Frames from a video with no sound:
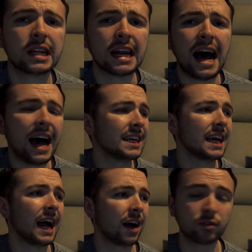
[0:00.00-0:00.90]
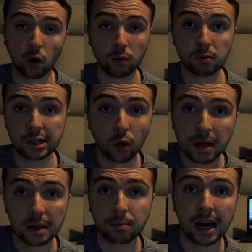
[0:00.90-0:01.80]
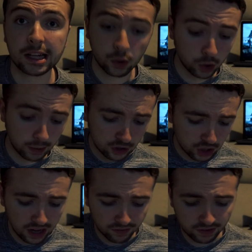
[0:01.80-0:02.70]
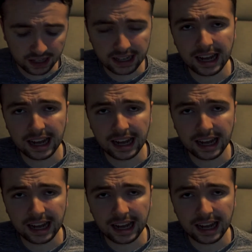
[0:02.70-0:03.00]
and I've got so many plans to go away travelling,